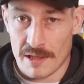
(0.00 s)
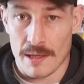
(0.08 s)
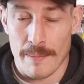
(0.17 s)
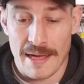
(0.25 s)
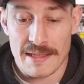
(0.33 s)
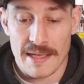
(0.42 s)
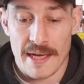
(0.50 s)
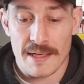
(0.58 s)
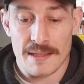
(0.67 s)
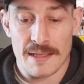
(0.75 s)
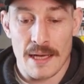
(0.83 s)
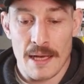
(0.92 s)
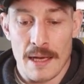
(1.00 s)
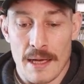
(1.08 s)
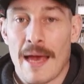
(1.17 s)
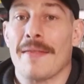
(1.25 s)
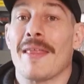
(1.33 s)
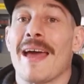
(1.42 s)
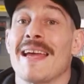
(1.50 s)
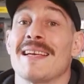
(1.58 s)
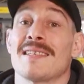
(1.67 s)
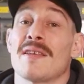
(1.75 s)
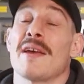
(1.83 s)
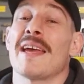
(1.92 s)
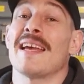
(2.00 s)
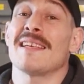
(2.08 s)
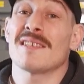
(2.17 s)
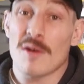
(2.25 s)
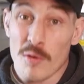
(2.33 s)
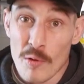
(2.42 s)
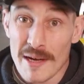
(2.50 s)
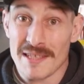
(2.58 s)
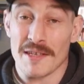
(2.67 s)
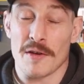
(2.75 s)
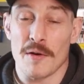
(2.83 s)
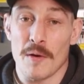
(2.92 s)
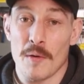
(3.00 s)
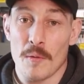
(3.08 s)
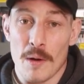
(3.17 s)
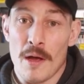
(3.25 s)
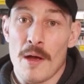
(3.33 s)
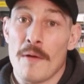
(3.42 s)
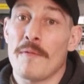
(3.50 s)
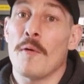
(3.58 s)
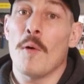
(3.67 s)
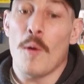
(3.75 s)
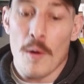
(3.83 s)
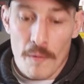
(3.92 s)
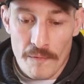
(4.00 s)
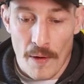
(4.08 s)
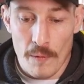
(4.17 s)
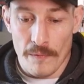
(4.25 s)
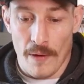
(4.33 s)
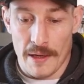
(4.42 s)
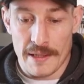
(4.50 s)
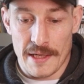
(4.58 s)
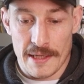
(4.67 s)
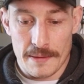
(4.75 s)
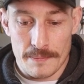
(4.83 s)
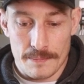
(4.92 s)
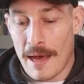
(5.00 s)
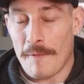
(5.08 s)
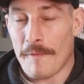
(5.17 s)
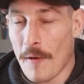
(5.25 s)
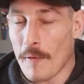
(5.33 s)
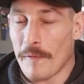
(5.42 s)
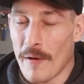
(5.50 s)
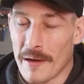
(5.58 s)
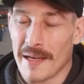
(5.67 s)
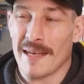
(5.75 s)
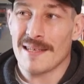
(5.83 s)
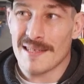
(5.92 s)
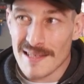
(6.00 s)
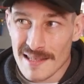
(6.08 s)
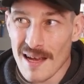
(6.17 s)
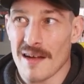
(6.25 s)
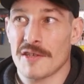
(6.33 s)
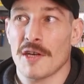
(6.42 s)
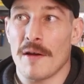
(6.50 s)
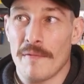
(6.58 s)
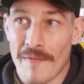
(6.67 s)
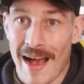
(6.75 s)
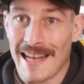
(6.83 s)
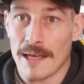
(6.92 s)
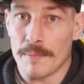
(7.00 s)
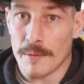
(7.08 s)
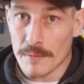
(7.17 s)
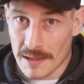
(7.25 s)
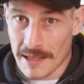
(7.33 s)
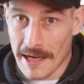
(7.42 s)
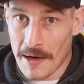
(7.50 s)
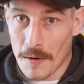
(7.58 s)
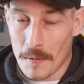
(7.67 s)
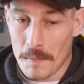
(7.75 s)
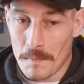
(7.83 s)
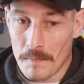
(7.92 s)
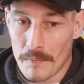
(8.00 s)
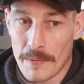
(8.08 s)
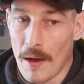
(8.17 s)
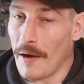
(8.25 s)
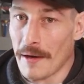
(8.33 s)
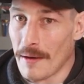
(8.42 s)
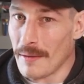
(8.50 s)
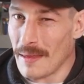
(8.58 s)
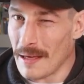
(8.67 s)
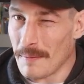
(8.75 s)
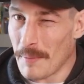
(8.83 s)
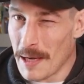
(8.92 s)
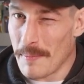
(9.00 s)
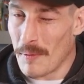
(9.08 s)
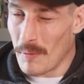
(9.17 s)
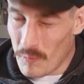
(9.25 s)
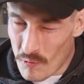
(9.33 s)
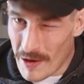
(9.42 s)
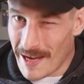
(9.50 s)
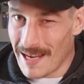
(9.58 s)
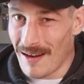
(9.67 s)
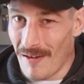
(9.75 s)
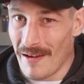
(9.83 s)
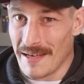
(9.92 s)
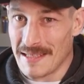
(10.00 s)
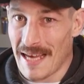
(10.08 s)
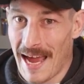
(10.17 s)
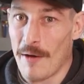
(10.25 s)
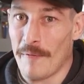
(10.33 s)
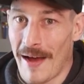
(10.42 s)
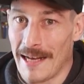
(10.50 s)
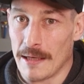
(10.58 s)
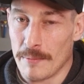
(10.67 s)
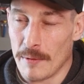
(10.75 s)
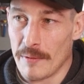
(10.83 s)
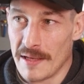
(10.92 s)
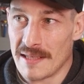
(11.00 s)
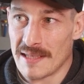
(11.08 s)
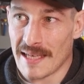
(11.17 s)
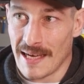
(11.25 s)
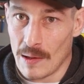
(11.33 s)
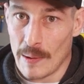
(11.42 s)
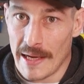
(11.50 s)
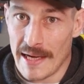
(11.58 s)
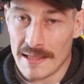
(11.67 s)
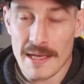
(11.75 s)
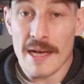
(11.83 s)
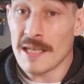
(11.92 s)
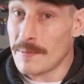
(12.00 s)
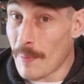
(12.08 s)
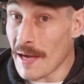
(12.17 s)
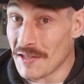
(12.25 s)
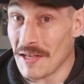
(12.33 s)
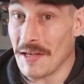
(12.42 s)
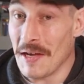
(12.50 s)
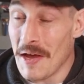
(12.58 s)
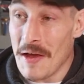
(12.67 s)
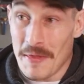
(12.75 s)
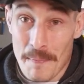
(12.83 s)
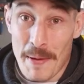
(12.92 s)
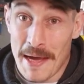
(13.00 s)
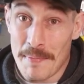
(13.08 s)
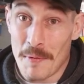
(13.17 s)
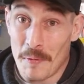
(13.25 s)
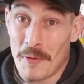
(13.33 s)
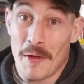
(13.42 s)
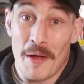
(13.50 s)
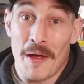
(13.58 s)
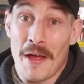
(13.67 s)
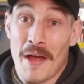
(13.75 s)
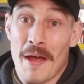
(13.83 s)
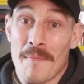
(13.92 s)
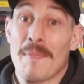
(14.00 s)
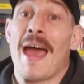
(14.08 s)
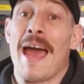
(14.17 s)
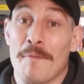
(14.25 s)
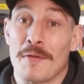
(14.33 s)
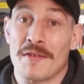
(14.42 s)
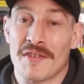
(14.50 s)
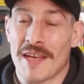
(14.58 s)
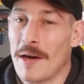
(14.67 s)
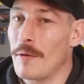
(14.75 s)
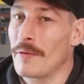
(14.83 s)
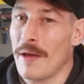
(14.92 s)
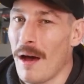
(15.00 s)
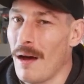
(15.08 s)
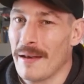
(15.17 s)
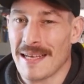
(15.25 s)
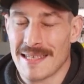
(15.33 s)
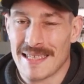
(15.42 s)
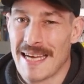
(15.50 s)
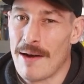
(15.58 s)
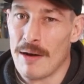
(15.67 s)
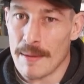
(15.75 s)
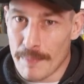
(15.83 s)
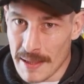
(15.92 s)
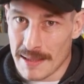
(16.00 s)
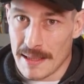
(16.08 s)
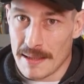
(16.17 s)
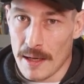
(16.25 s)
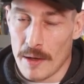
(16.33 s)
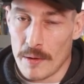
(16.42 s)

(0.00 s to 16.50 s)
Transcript: schematics, and that is that it is critical for fault finding. And fault finding is such a valuable skill that I don't think people realize how valuable this skill is, especially the people that have the skill that aren't necessarily business